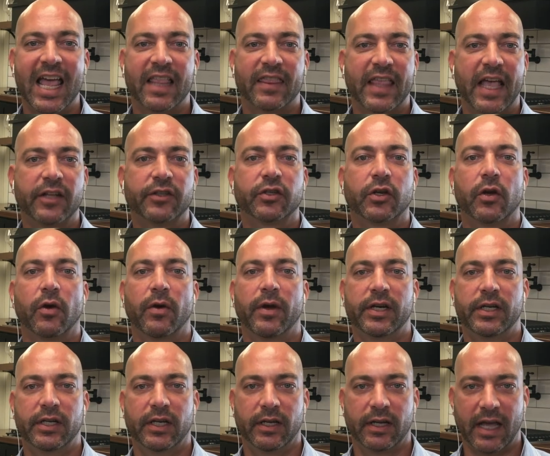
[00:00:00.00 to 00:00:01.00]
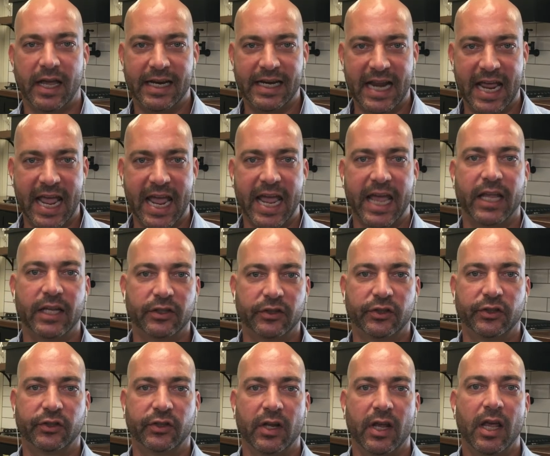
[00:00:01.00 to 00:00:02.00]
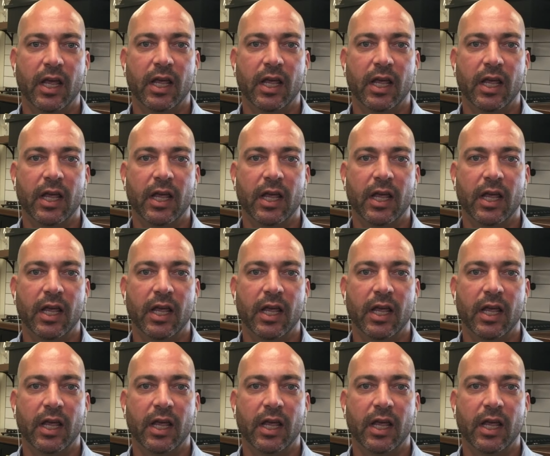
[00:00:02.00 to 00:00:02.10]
That's going to enhance